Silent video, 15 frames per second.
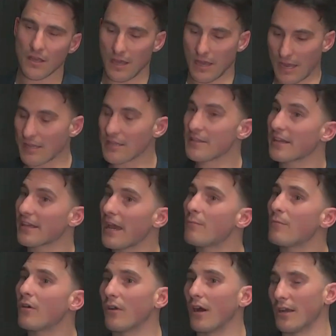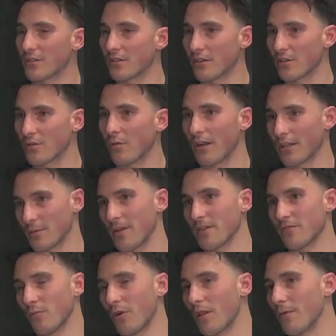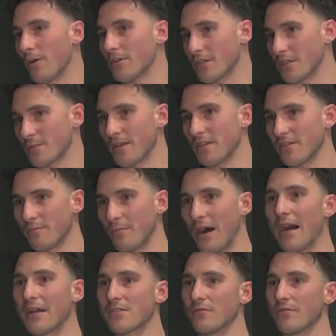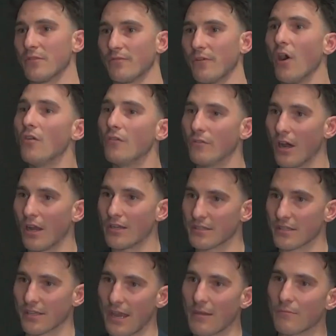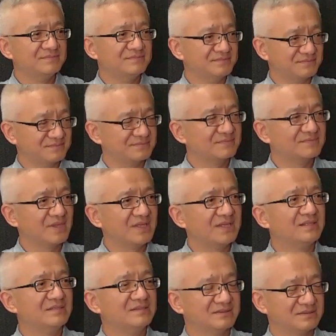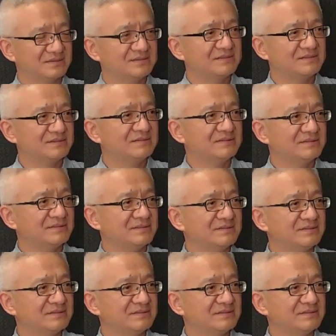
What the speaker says: and the camera, right? It's quite expensive. One of the most expensive parts of the phone, right, is the camera. So then you think, oh,